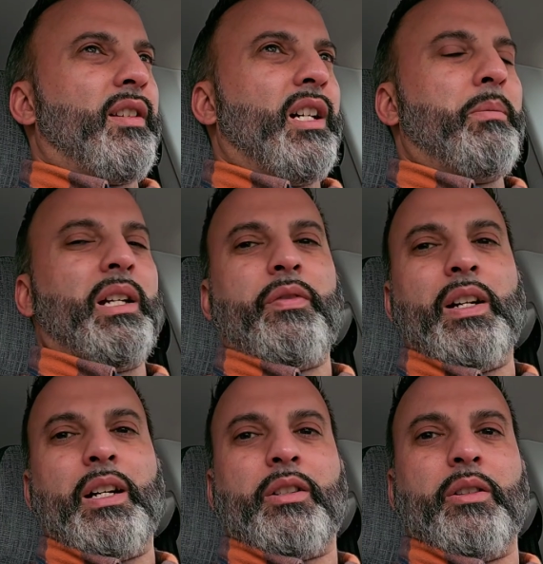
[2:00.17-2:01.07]
gun
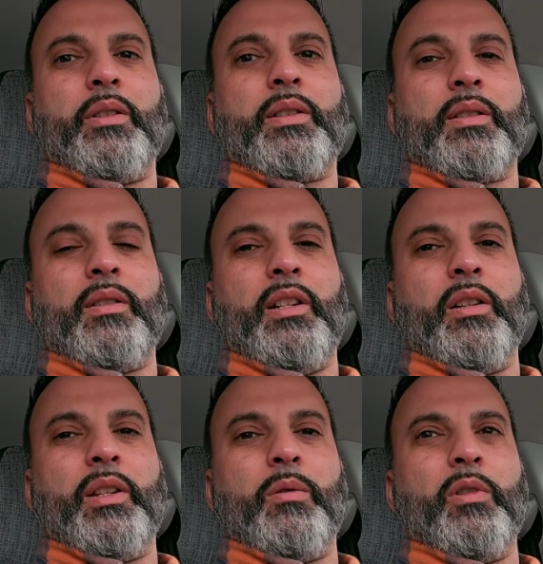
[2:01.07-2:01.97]
manufacturers,
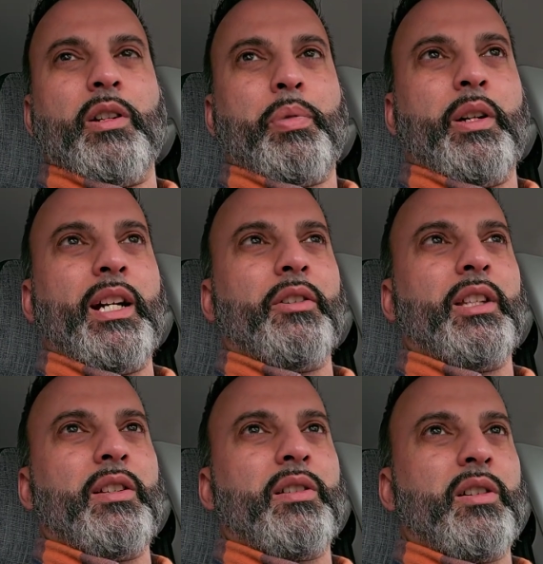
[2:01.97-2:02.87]
they want to put out
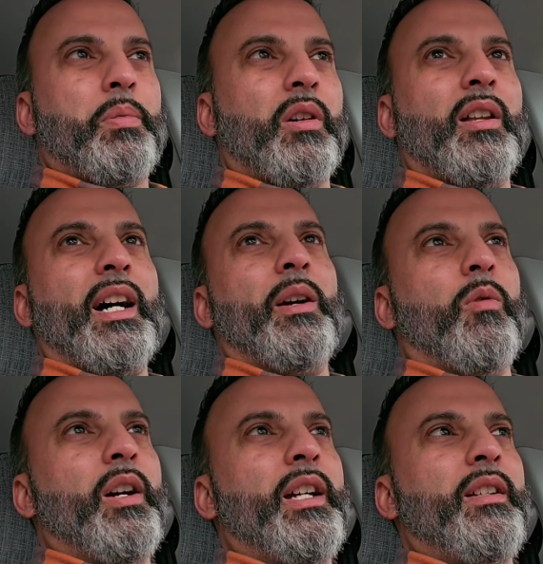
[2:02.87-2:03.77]
these super
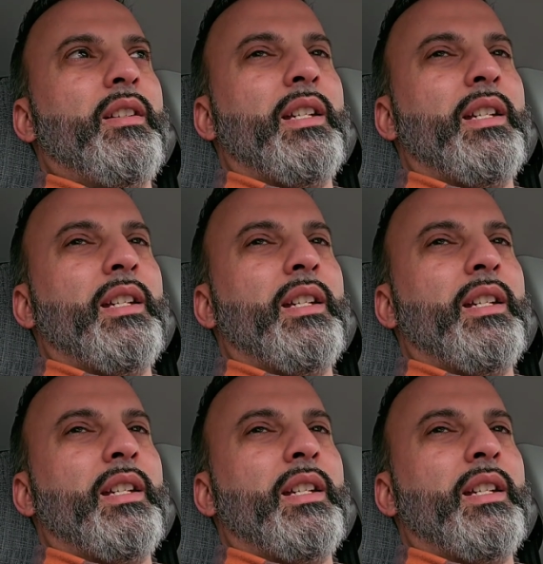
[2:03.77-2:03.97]
lightweight,